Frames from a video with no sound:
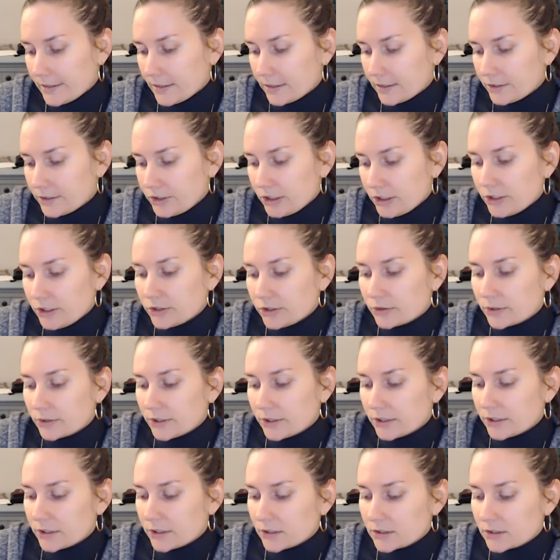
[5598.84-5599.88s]
Change
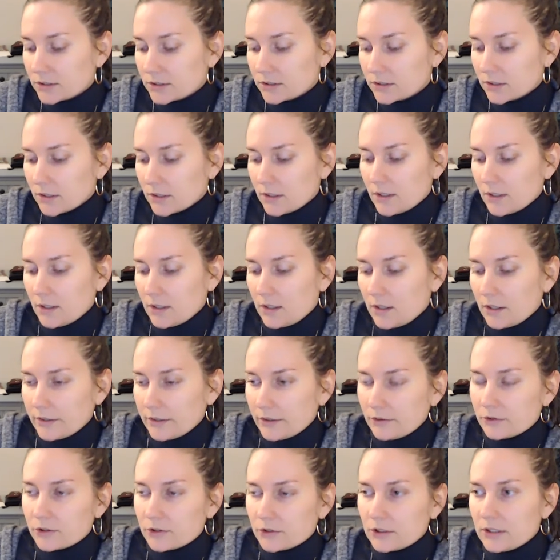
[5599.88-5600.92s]
orders
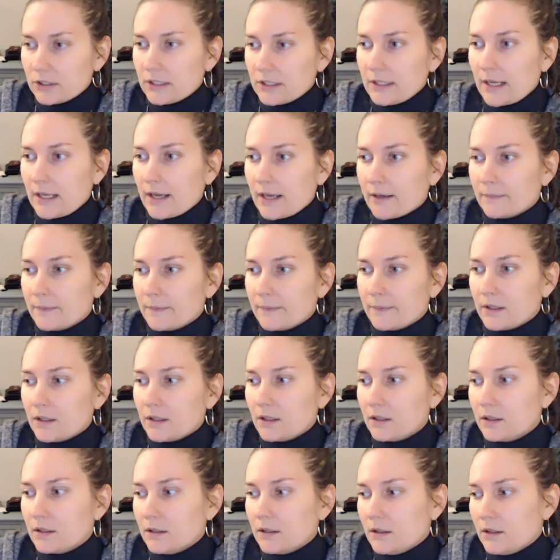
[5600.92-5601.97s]
usually
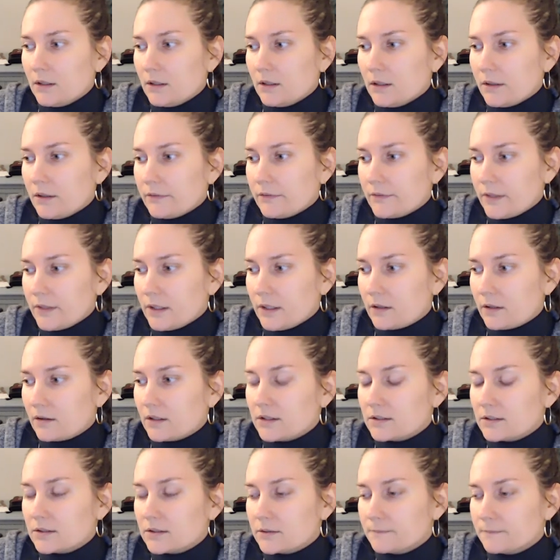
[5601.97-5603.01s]
happen if there
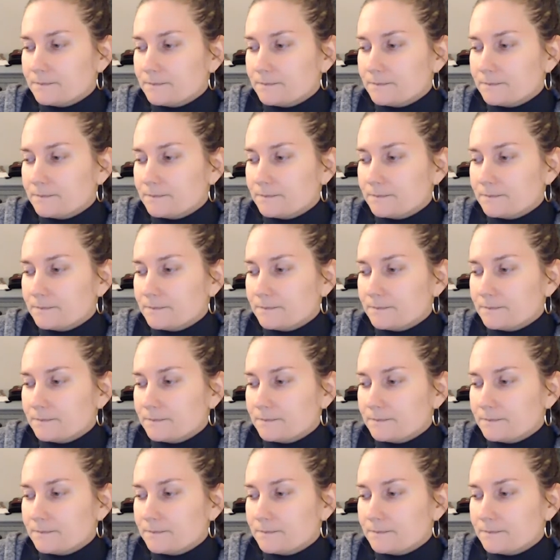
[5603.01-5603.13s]
is